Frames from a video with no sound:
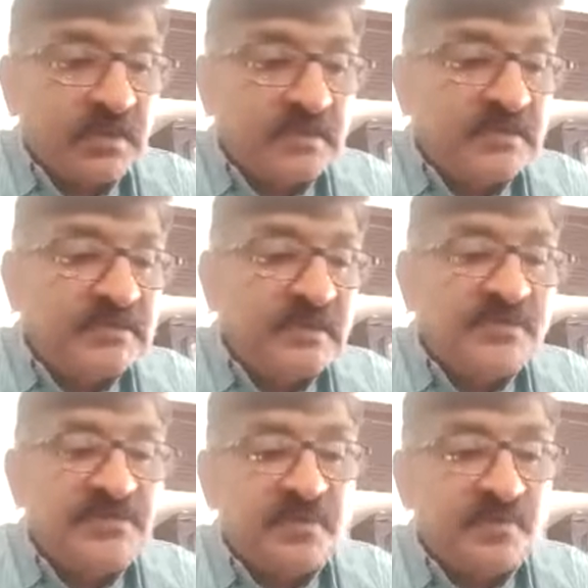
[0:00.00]
Regional
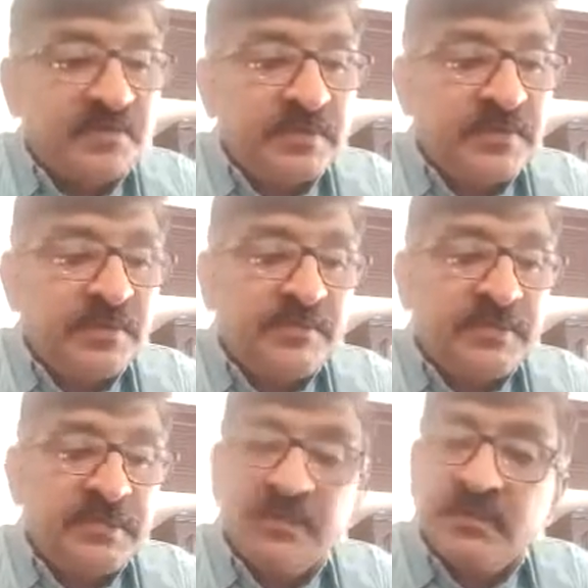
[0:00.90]
lymph node
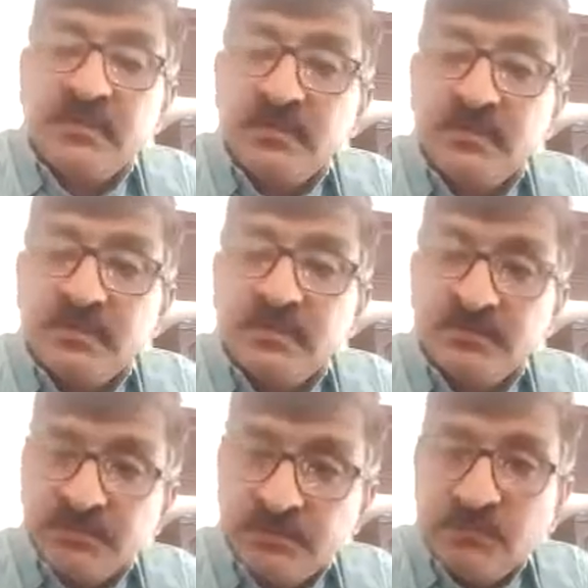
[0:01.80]
adenopathy
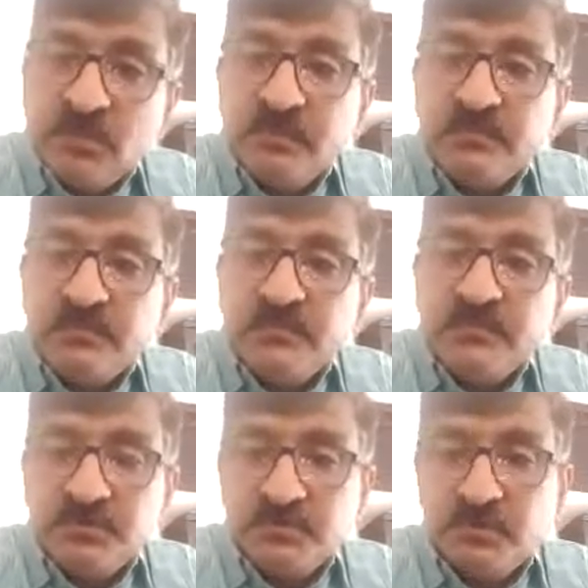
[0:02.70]
is involved,
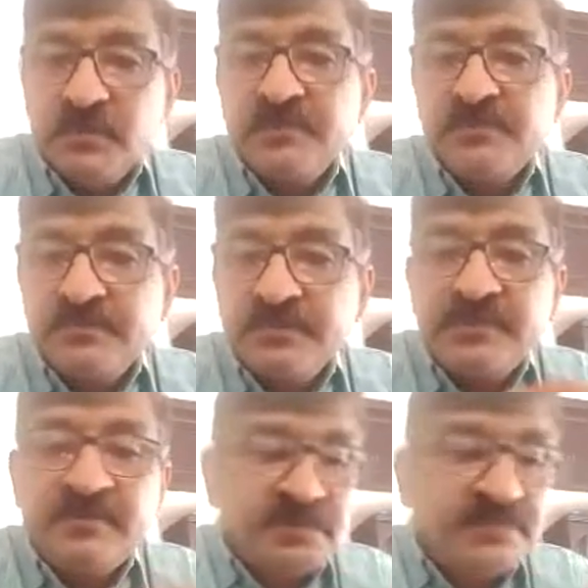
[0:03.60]
most probably
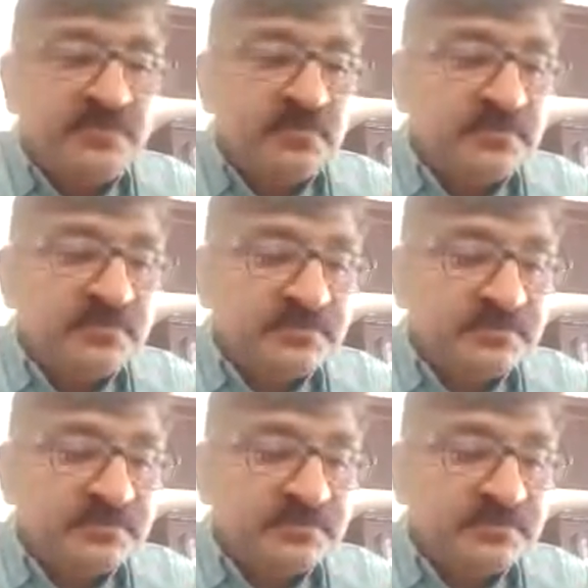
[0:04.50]
submandibular lymph nodes.